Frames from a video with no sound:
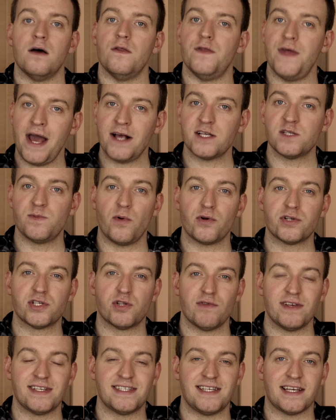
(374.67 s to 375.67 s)
The Xbox
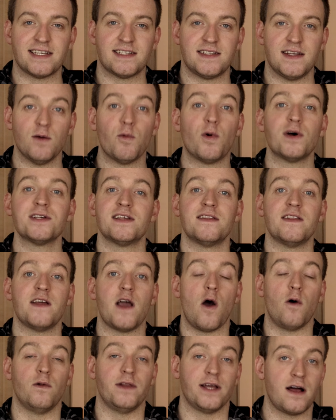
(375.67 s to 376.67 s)
360 wasn't the
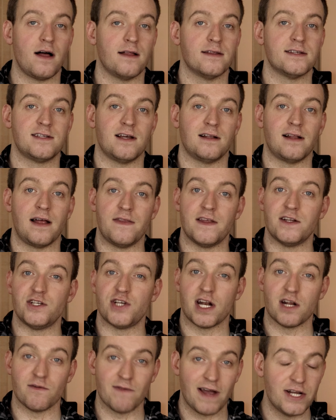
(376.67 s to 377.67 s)
only console in the
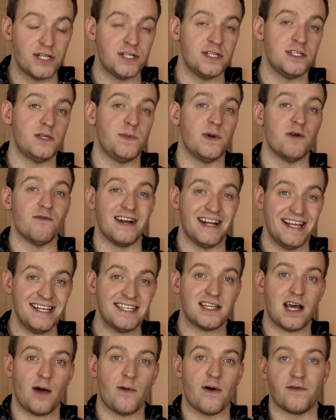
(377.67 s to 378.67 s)
generation to be
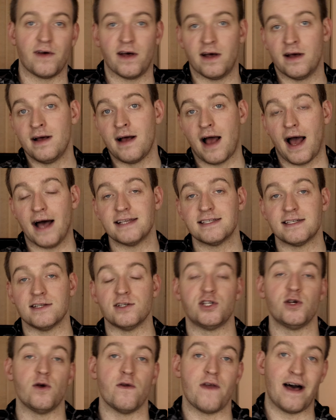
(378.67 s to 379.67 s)
released, however, as in
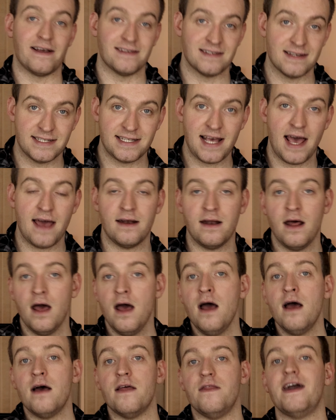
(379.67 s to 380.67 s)
2010,
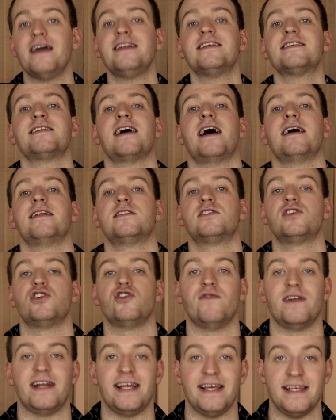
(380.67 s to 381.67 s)
they decided
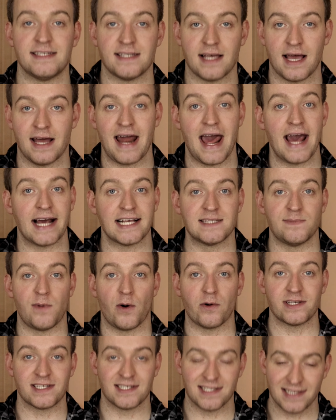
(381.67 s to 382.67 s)
to release an
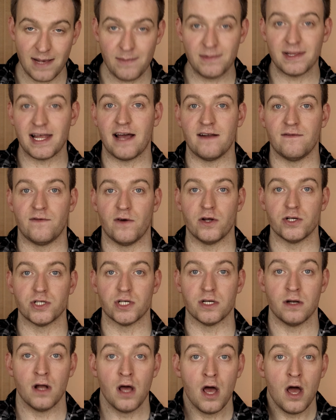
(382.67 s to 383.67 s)
Xbox Slimline
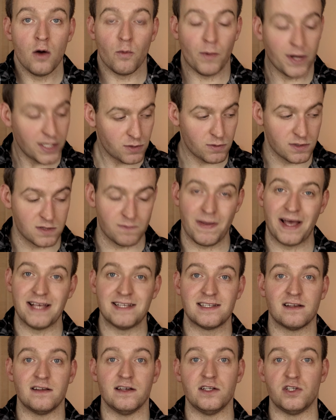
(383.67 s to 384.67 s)
version, which was
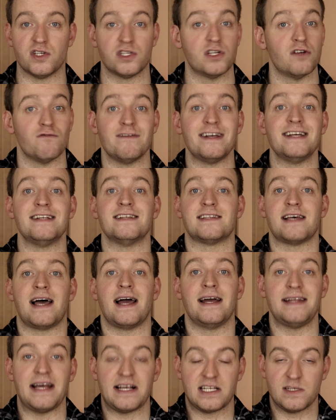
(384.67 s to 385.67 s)
basically just a
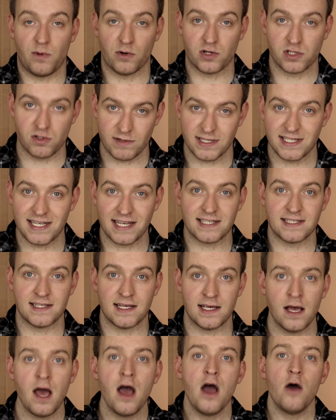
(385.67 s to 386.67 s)
redesigned Xbox
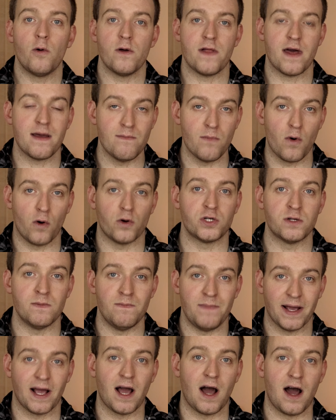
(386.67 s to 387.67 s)
360 with a much
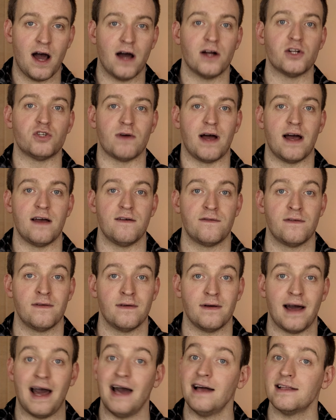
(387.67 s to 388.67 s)
bigger hard drive,
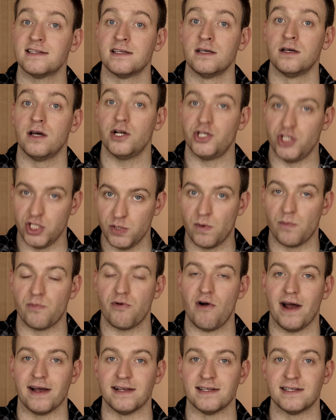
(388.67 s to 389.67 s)
at a cheaper
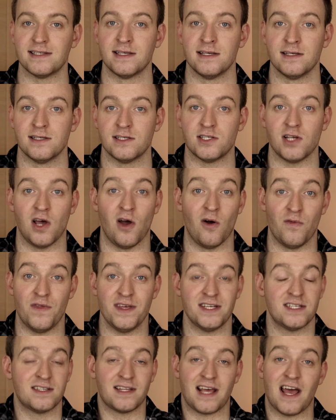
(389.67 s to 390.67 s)
price. So
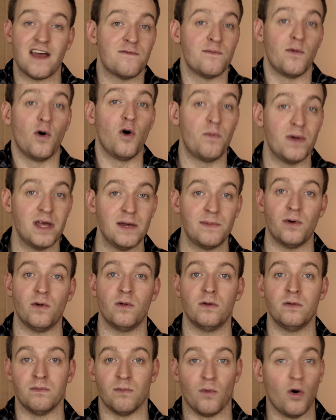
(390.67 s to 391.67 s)
this gave more
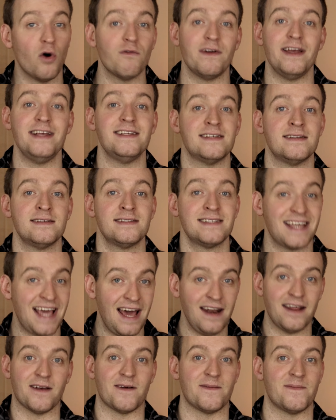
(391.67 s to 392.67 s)
people more reason to
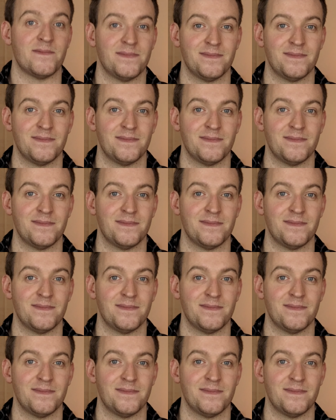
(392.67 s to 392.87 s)
get it.